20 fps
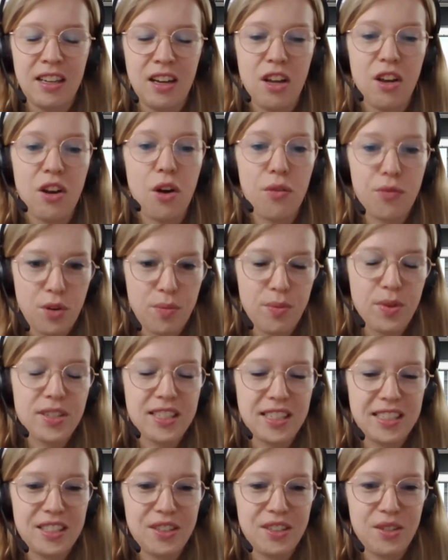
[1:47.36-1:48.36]
of
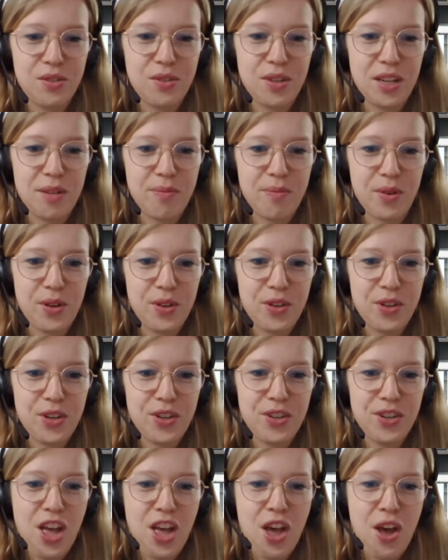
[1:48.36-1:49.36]
Commerce and Industry in
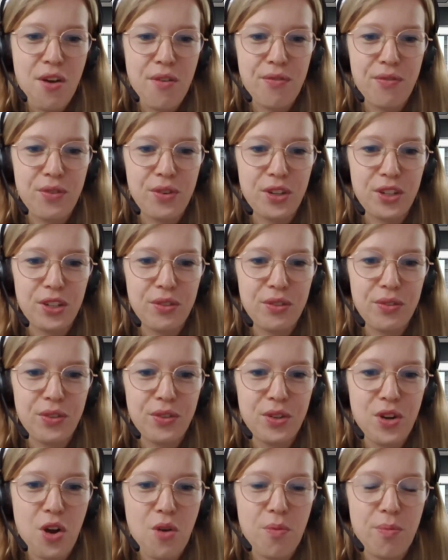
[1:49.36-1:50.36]
Morocco, for a
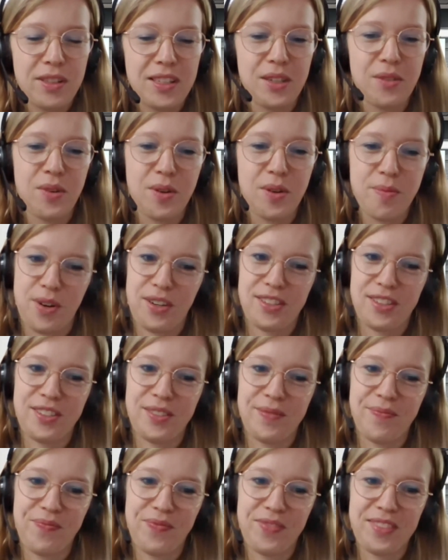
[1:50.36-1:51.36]
few opening
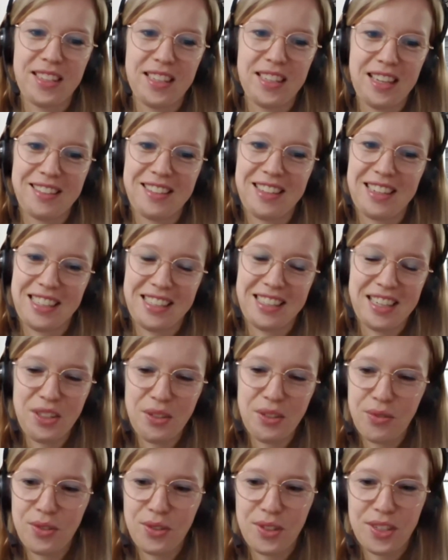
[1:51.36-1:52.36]
remarks. Katharina,
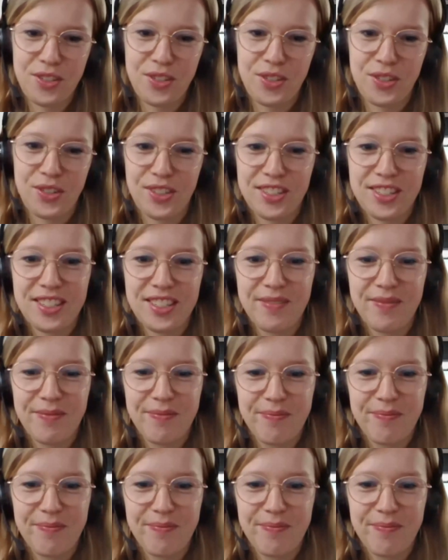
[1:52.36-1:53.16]
the floor is yours.